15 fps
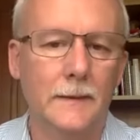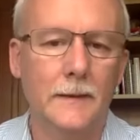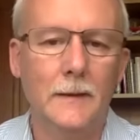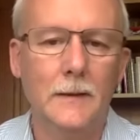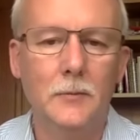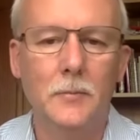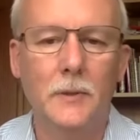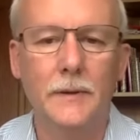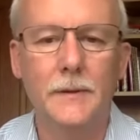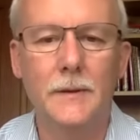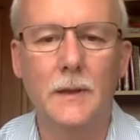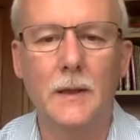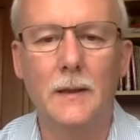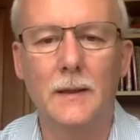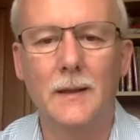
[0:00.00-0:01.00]
Hmm. But
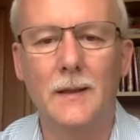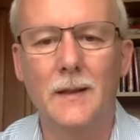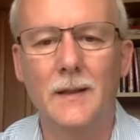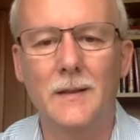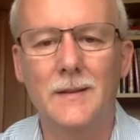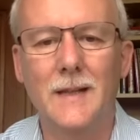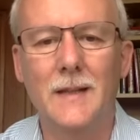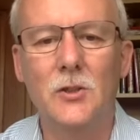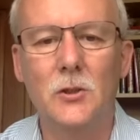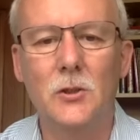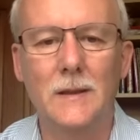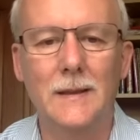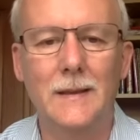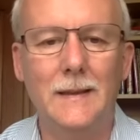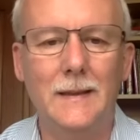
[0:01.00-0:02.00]
uh,
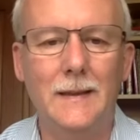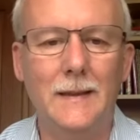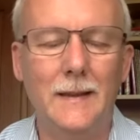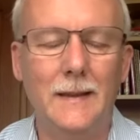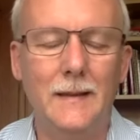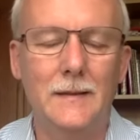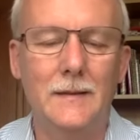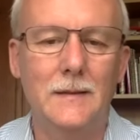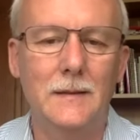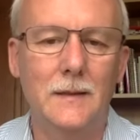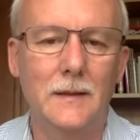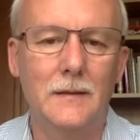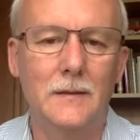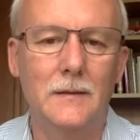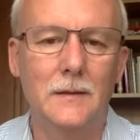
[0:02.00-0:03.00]
essentially, it's,
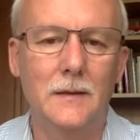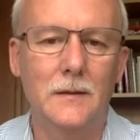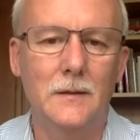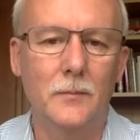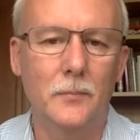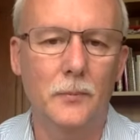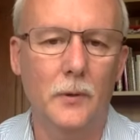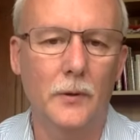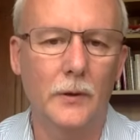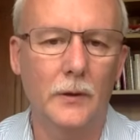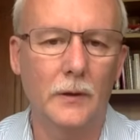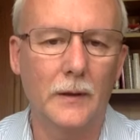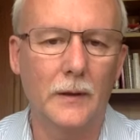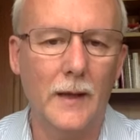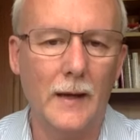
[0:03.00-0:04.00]
it's, it's a
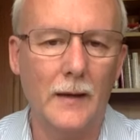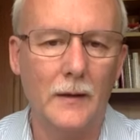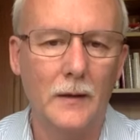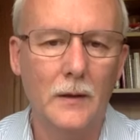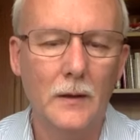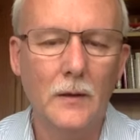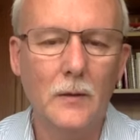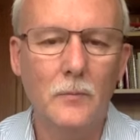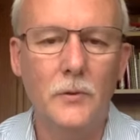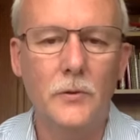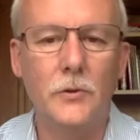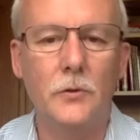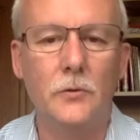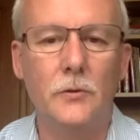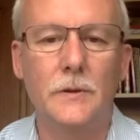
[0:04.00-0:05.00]
product that
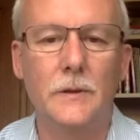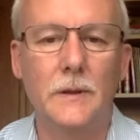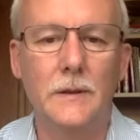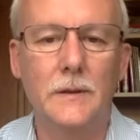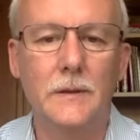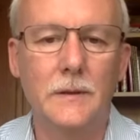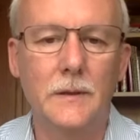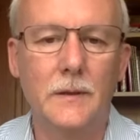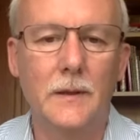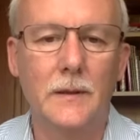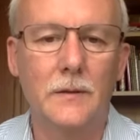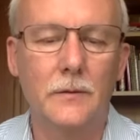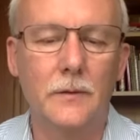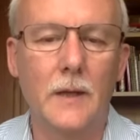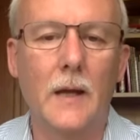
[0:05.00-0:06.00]
produces
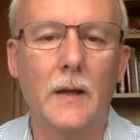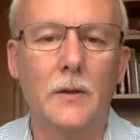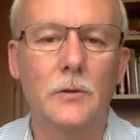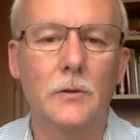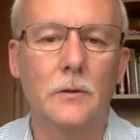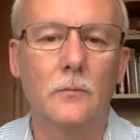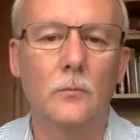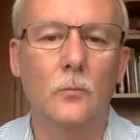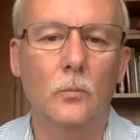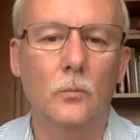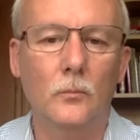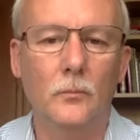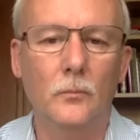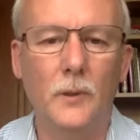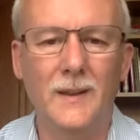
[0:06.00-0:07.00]
this reaction.
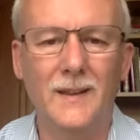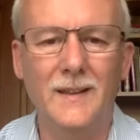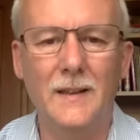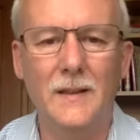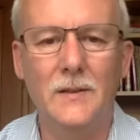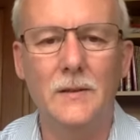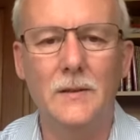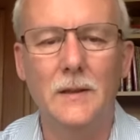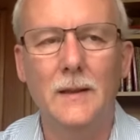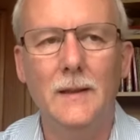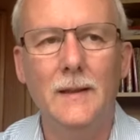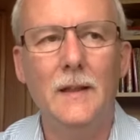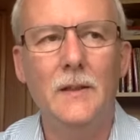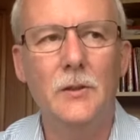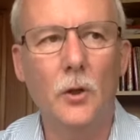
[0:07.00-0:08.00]
But it's
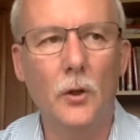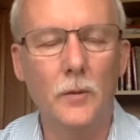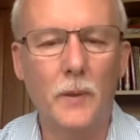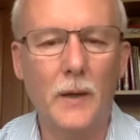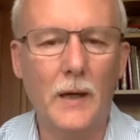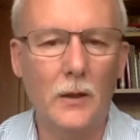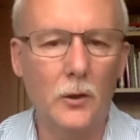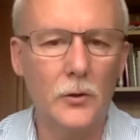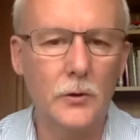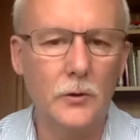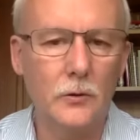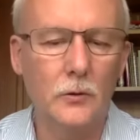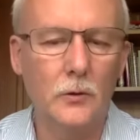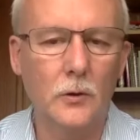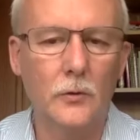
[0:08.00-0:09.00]
it's not a
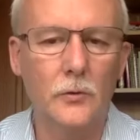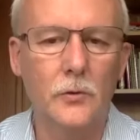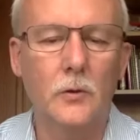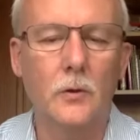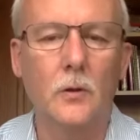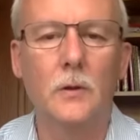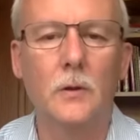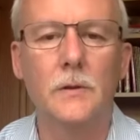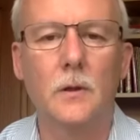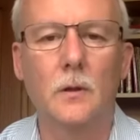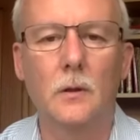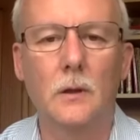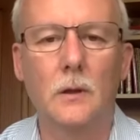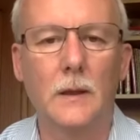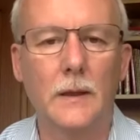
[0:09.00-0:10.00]
biological control. It's
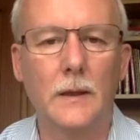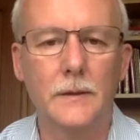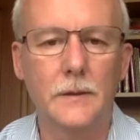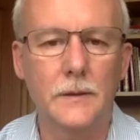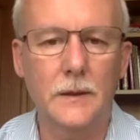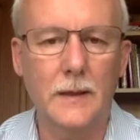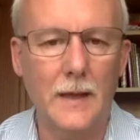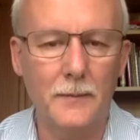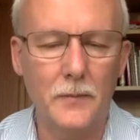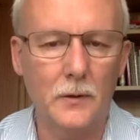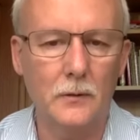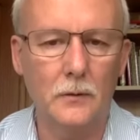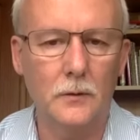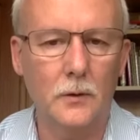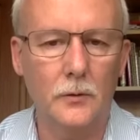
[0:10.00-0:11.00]
not classed as a
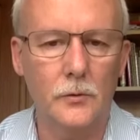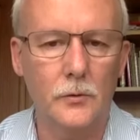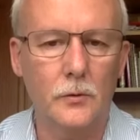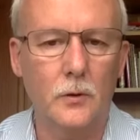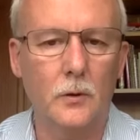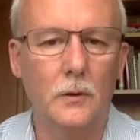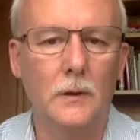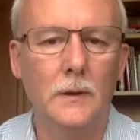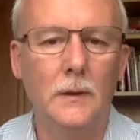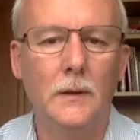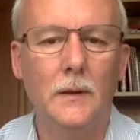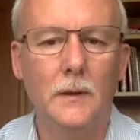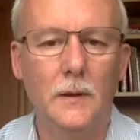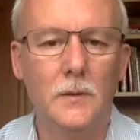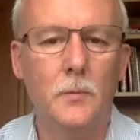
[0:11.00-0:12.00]
chemical control.
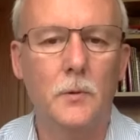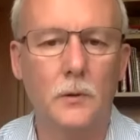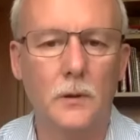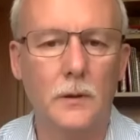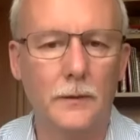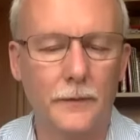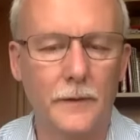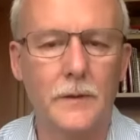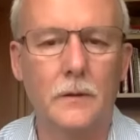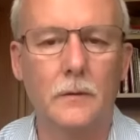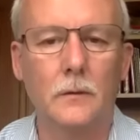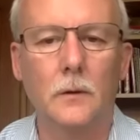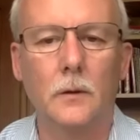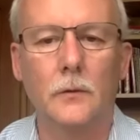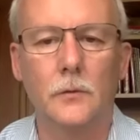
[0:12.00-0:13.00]
It is purely a physical
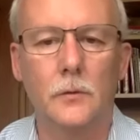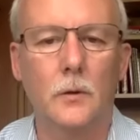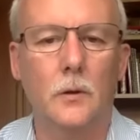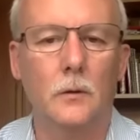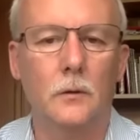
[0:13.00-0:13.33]
control